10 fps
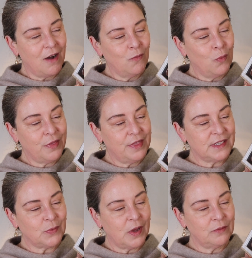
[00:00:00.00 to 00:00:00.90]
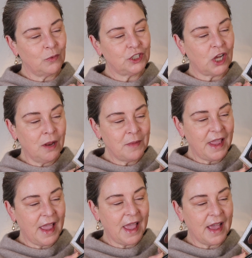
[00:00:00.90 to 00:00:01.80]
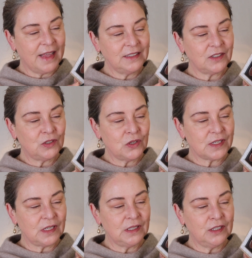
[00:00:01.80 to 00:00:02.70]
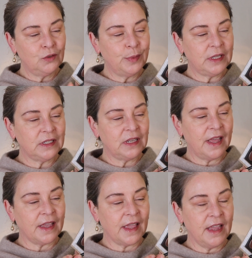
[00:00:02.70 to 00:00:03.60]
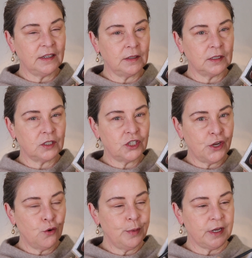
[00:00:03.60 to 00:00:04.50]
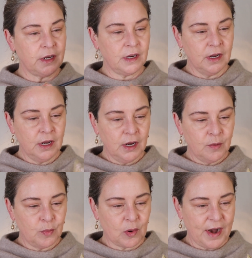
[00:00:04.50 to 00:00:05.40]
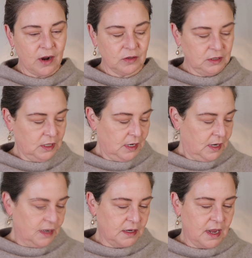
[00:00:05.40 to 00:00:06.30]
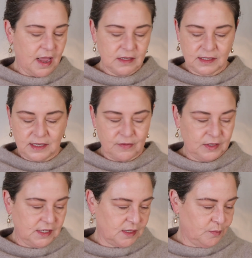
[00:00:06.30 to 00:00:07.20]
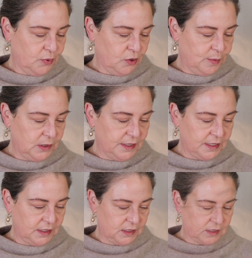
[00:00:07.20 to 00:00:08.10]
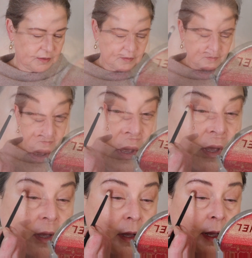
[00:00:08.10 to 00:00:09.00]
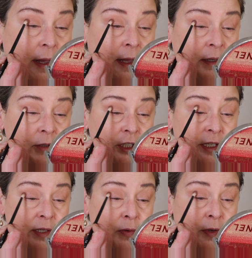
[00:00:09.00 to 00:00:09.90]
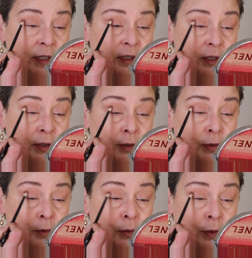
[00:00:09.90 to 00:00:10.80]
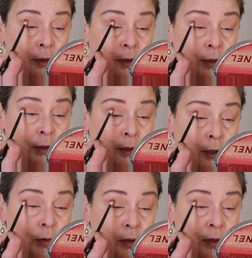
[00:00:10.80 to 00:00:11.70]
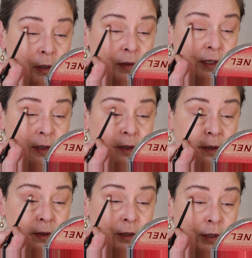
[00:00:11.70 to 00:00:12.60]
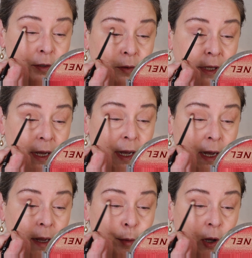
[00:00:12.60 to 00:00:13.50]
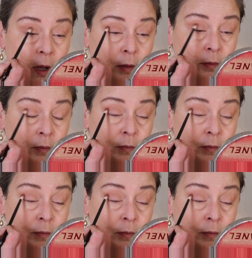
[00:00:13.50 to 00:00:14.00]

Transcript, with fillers: with this one, which on my hand looks a little bit like a taupey brown. It has definitely some purple in it. And just going to go closer to the eyeball.